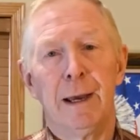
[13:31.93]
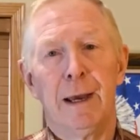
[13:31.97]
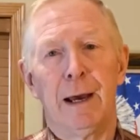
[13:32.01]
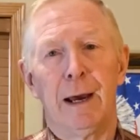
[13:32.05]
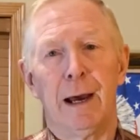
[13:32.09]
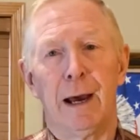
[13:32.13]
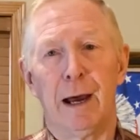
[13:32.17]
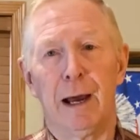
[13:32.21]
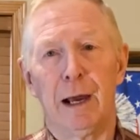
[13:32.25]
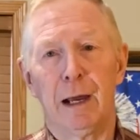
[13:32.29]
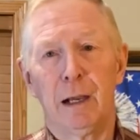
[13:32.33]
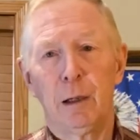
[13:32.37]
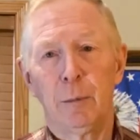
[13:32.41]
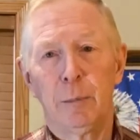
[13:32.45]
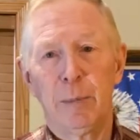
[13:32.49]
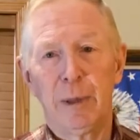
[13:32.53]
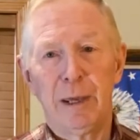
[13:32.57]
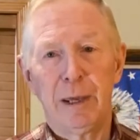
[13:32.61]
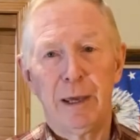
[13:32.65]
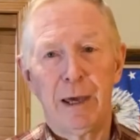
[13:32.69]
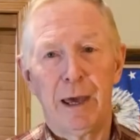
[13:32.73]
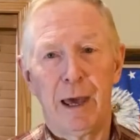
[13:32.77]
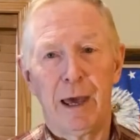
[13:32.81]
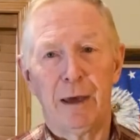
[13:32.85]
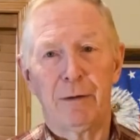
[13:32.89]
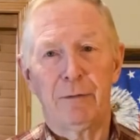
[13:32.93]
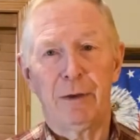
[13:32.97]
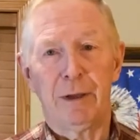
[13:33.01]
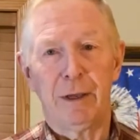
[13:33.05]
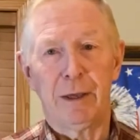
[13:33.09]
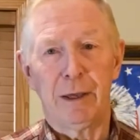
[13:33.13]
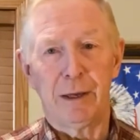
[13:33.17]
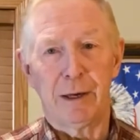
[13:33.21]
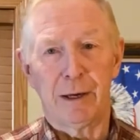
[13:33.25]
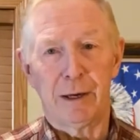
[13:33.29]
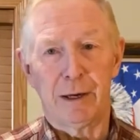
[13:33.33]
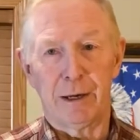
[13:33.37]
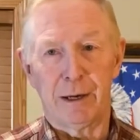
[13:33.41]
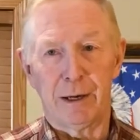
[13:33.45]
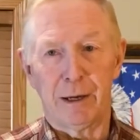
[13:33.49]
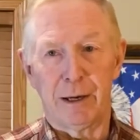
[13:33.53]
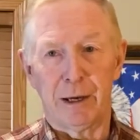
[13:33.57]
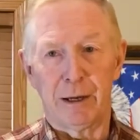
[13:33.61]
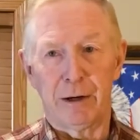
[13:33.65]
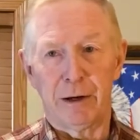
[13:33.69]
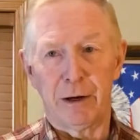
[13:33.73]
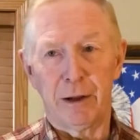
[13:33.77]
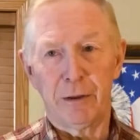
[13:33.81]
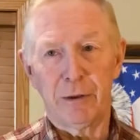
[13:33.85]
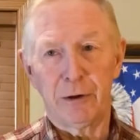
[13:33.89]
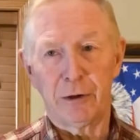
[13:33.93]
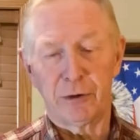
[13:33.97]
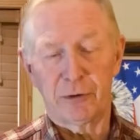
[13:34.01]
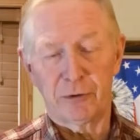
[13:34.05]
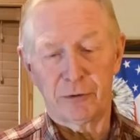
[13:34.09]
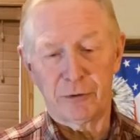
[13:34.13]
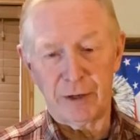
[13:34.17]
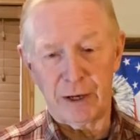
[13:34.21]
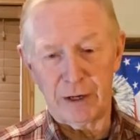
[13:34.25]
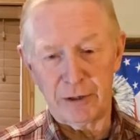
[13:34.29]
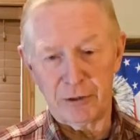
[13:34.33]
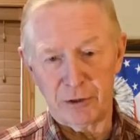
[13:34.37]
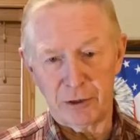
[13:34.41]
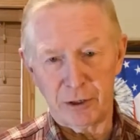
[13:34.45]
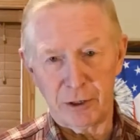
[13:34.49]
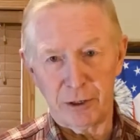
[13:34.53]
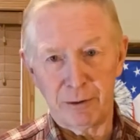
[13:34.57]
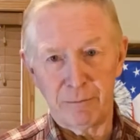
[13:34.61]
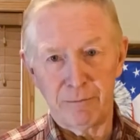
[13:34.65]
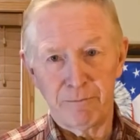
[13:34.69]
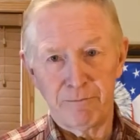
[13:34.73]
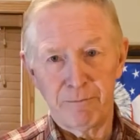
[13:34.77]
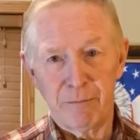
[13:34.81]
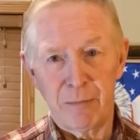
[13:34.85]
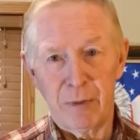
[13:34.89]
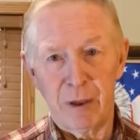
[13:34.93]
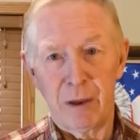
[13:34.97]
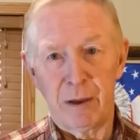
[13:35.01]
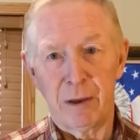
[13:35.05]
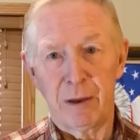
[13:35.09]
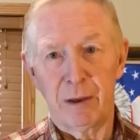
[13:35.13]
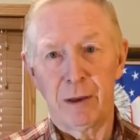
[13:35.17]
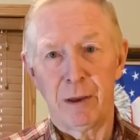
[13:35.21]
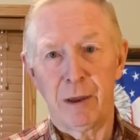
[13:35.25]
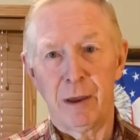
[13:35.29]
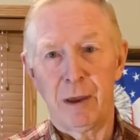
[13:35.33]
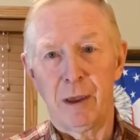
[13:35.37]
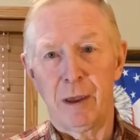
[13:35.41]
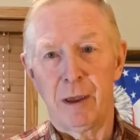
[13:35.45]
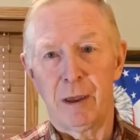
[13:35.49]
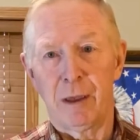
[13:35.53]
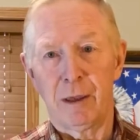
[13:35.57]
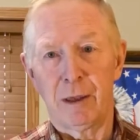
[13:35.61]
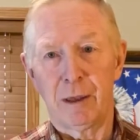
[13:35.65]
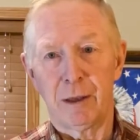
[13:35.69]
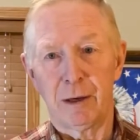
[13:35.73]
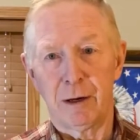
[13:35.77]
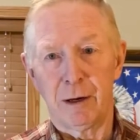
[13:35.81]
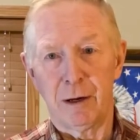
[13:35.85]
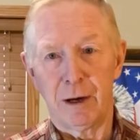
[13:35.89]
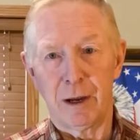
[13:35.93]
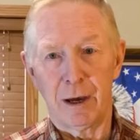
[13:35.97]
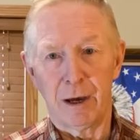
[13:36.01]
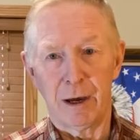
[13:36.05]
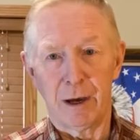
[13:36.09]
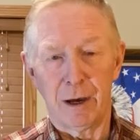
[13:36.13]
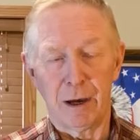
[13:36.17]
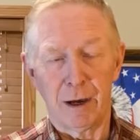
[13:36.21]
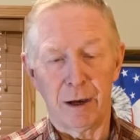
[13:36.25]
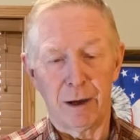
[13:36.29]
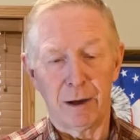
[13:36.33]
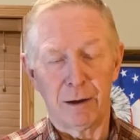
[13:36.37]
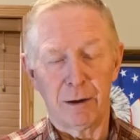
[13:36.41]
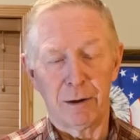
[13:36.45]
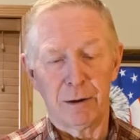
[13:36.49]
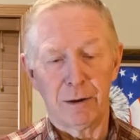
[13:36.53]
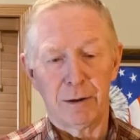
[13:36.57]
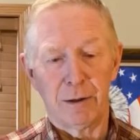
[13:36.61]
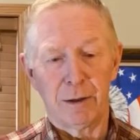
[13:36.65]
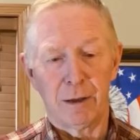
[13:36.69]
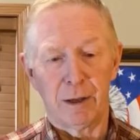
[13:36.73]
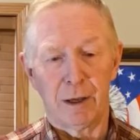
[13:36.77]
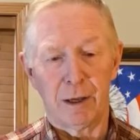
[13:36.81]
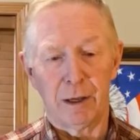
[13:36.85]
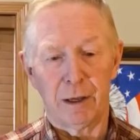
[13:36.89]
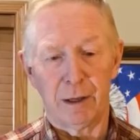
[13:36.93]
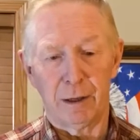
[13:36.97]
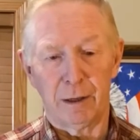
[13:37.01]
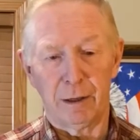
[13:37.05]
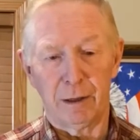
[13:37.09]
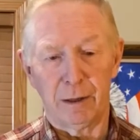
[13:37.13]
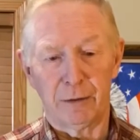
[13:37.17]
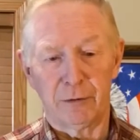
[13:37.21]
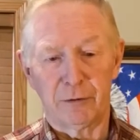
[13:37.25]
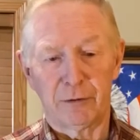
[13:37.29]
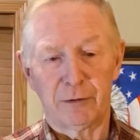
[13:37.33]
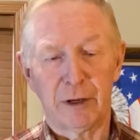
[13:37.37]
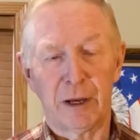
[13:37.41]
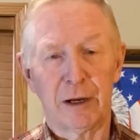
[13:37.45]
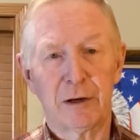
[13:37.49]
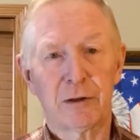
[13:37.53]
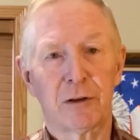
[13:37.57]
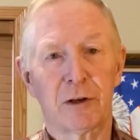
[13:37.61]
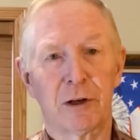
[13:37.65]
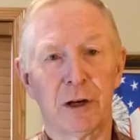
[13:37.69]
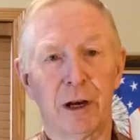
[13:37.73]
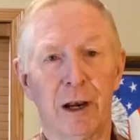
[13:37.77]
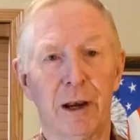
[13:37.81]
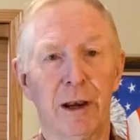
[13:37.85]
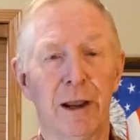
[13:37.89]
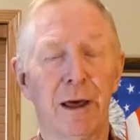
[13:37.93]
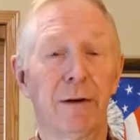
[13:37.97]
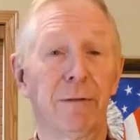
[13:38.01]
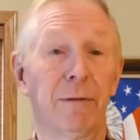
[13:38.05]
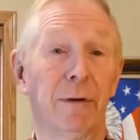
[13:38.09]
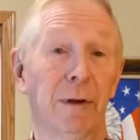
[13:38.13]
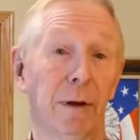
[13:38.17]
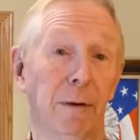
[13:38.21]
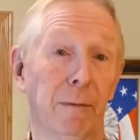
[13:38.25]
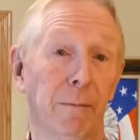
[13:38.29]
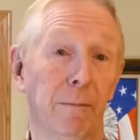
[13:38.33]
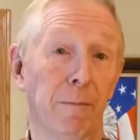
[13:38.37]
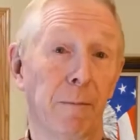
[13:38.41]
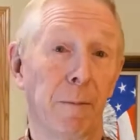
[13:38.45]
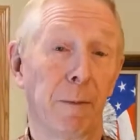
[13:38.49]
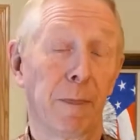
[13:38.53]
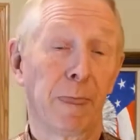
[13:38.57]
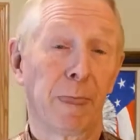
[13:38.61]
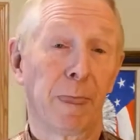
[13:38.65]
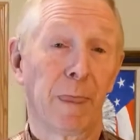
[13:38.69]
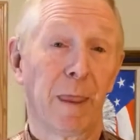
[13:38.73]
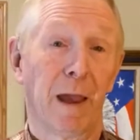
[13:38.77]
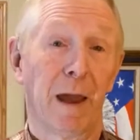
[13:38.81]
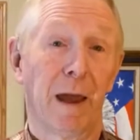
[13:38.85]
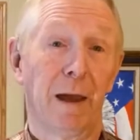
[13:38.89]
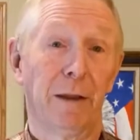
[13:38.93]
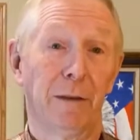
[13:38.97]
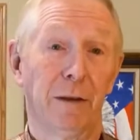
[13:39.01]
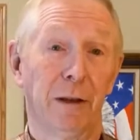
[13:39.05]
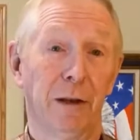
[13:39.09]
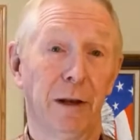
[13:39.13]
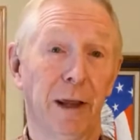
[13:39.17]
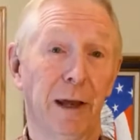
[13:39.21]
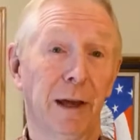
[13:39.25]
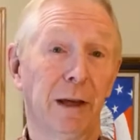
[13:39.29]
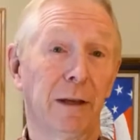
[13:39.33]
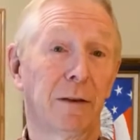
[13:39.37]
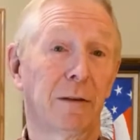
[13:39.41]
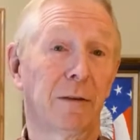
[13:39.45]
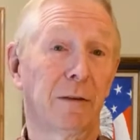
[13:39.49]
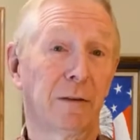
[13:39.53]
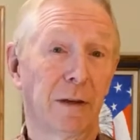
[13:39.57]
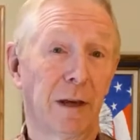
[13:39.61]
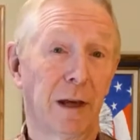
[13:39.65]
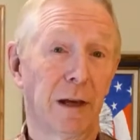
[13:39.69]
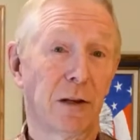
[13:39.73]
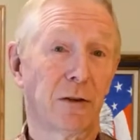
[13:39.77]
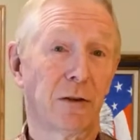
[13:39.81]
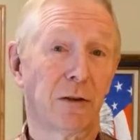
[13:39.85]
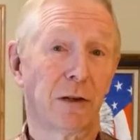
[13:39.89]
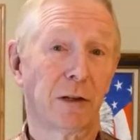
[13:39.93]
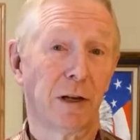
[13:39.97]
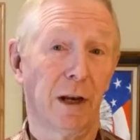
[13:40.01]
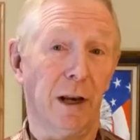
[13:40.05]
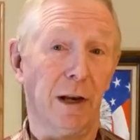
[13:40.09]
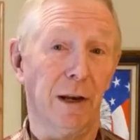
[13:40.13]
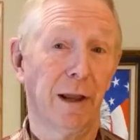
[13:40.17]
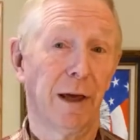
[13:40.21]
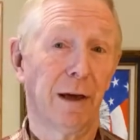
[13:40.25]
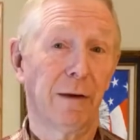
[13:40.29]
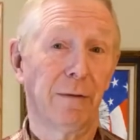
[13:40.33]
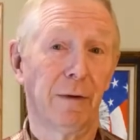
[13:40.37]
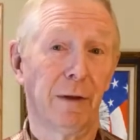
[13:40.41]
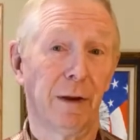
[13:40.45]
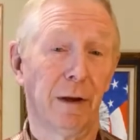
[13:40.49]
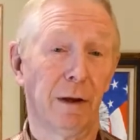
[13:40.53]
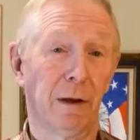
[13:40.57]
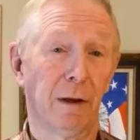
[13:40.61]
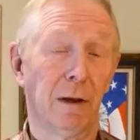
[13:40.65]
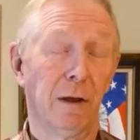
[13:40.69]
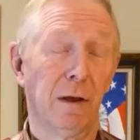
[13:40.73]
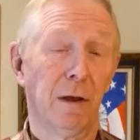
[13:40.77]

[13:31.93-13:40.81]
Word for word: I'll be having uh, another session in uh, uh, session 11. And the next session 11